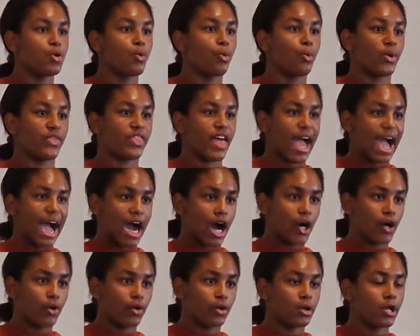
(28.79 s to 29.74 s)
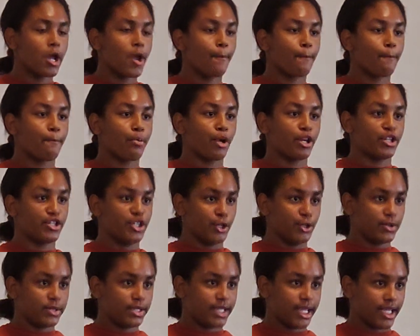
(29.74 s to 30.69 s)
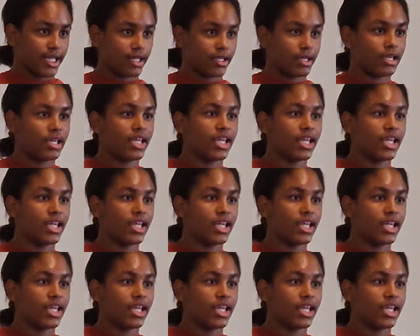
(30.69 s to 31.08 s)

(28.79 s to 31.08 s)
without producing.